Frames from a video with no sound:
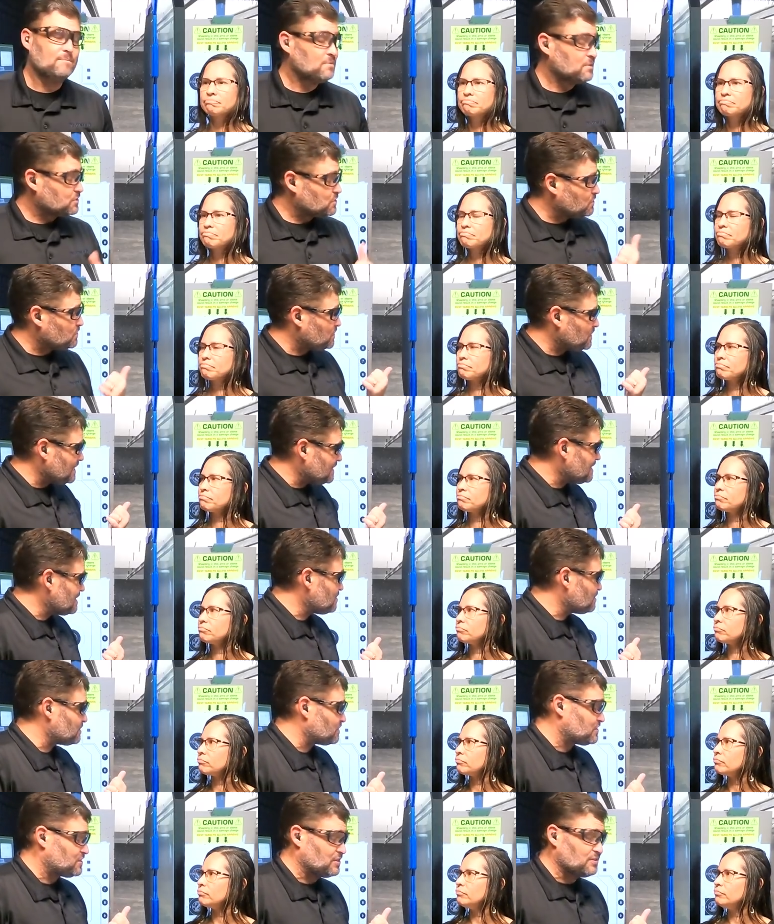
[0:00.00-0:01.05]
Speaker 1: uh. So she's here
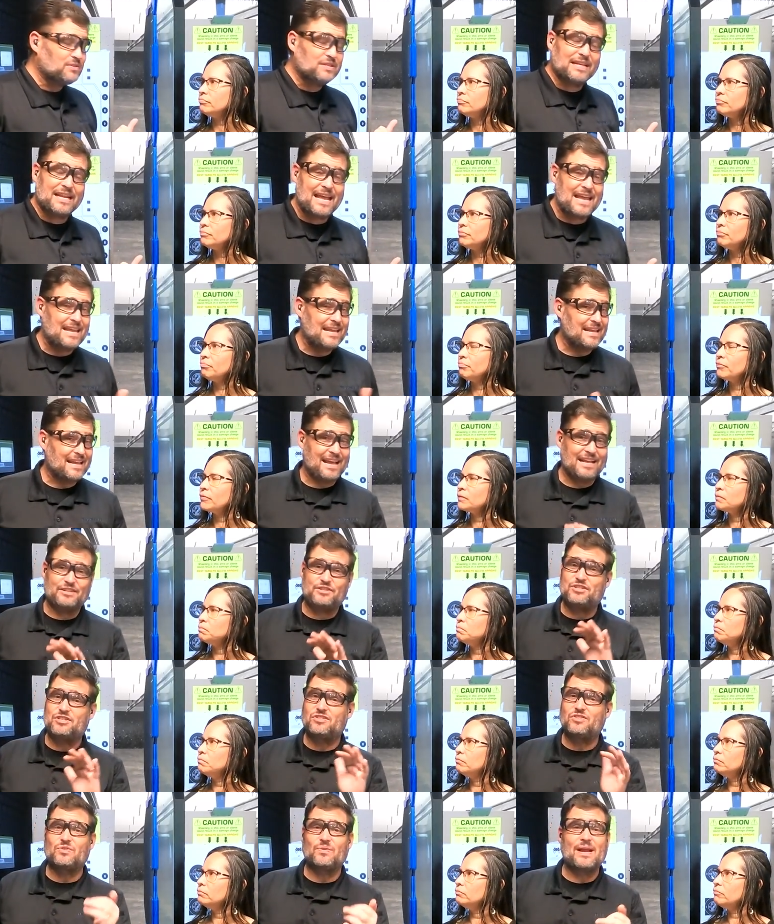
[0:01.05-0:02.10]
to shoot today, and
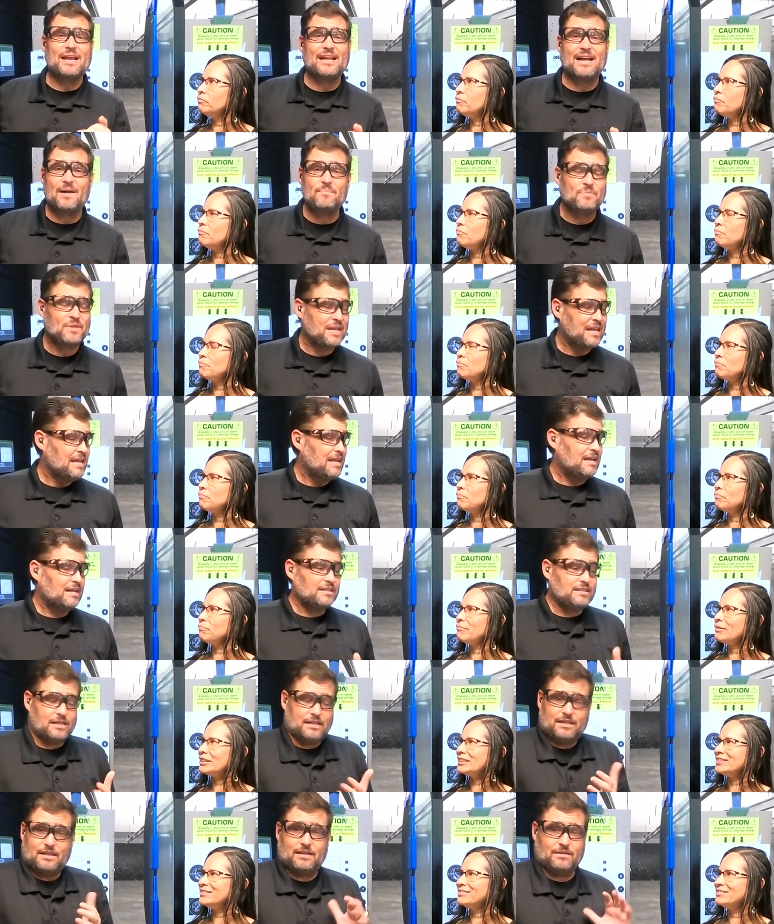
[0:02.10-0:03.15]
straight up,
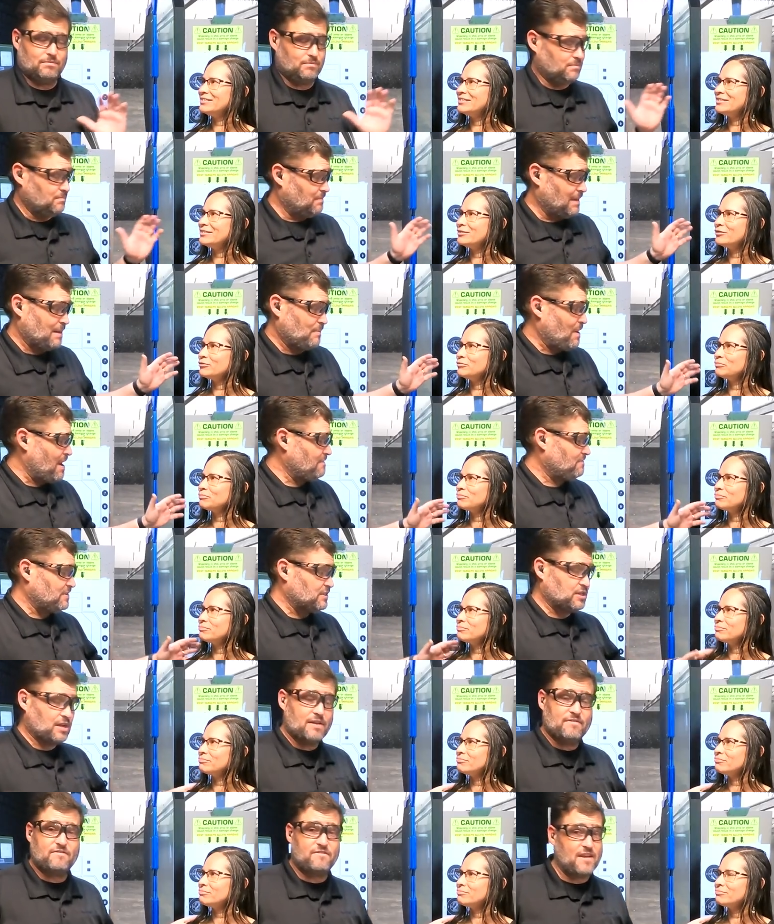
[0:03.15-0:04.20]
my wife is
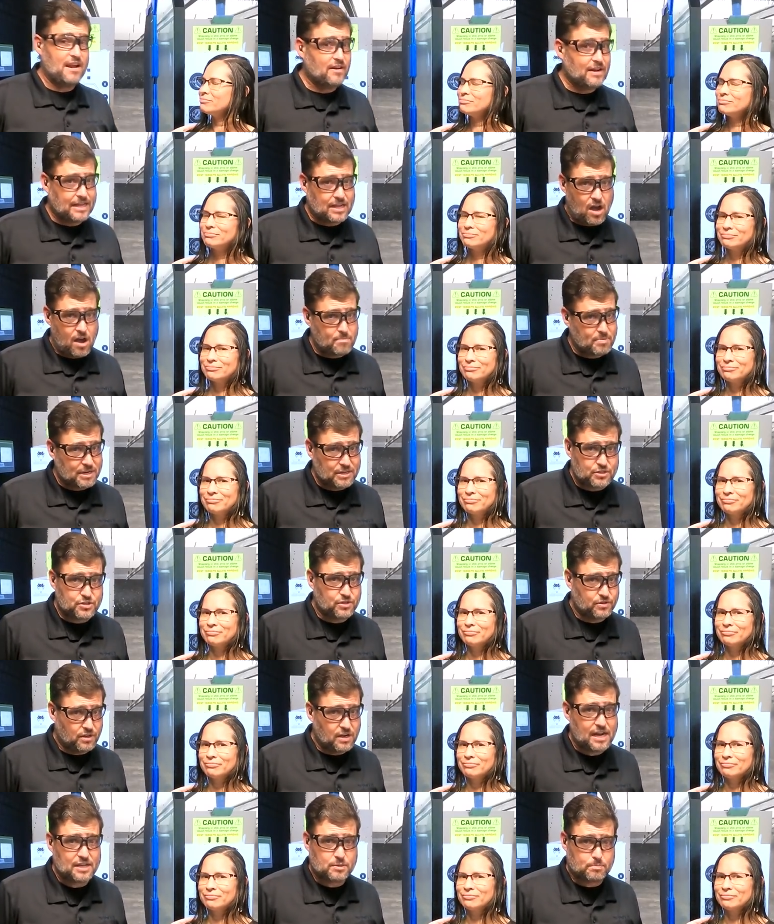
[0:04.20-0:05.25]
a very competent
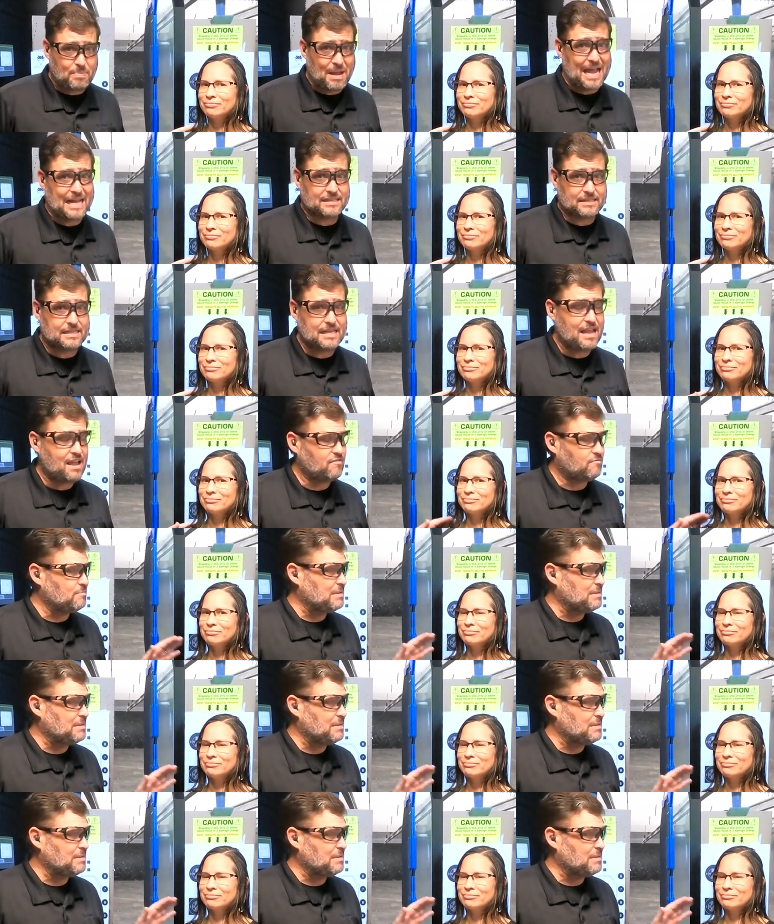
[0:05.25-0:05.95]
shooter, has passed the